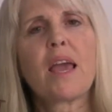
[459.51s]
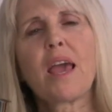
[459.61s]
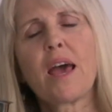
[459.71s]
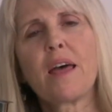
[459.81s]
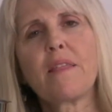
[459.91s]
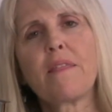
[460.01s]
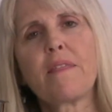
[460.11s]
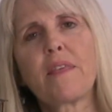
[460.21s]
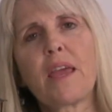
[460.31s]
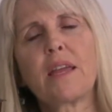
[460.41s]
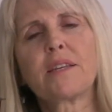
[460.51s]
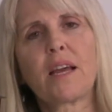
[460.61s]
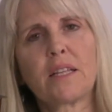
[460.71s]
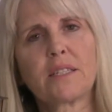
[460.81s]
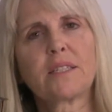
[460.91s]
and they
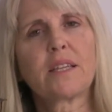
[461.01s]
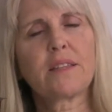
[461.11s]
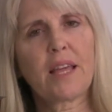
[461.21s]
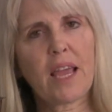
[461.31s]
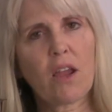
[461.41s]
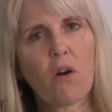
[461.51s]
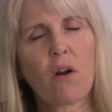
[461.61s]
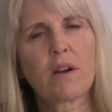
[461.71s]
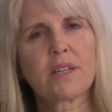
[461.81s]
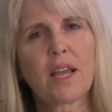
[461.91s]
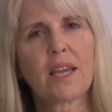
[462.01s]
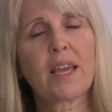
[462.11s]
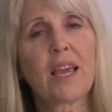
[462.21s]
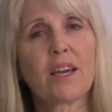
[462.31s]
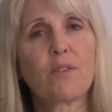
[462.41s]
tell us that they are
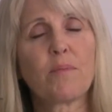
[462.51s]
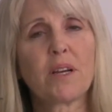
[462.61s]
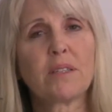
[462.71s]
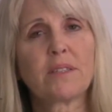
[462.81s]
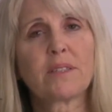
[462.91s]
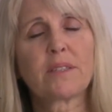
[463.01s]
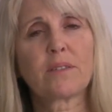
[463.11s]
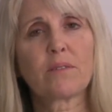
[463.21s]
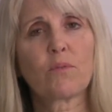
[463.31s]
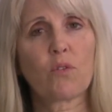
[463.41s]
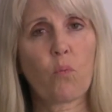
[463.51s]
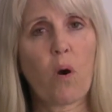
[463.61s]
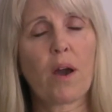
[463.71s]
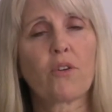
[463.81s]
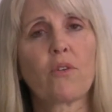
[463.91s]
taking enemas with
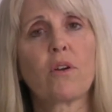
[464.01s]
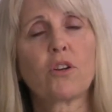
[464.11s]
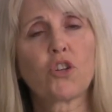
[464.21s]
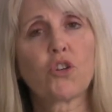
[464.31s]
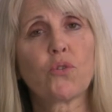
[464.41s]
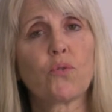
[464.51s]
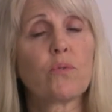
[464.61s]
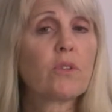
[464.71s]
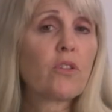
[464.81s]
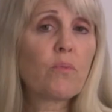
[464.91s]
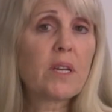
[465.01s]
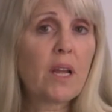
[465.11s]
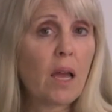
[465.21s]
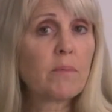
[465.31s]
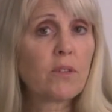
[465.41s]
water 2 to 3
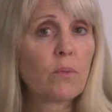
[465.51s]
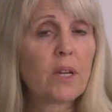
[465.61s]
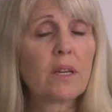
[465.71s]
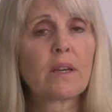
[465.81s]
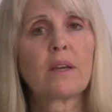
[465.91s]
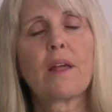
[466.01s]
times a week.